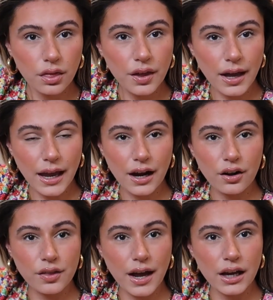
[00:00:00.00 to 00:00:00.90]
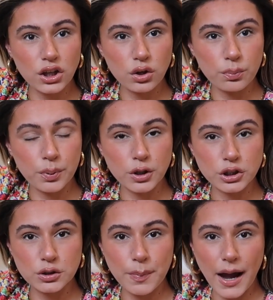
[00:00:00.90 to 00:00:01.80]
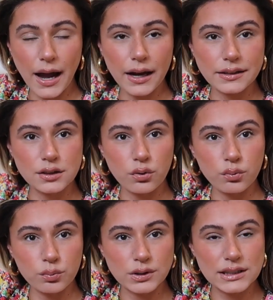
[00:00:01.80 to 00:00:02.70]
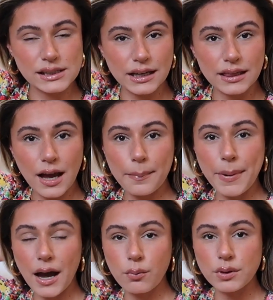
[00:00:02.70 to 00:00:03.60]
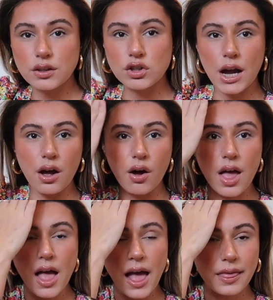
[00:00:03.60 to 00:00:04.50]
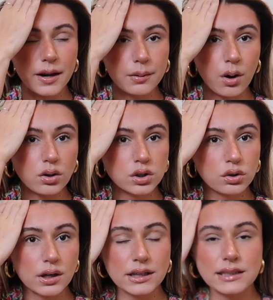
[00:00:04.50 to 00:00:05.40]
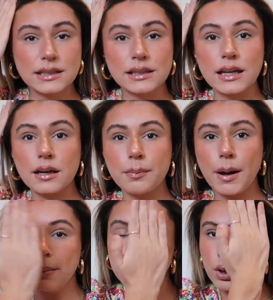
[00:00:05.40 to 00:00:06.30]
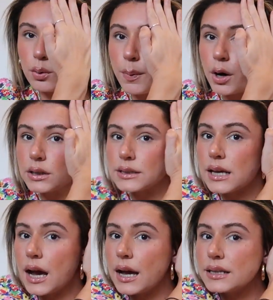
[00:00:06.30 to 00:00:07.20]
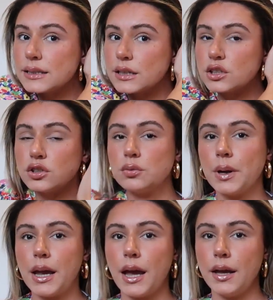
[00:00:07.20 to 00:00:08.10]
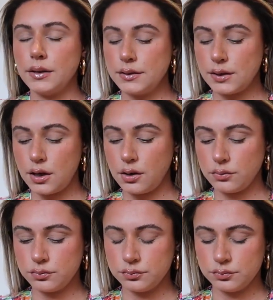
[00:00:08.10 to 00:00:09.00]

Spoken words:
the hair that you pushed back, so slick that back with the gel, and then I'm also gonna slick my middle part sides like to my head. So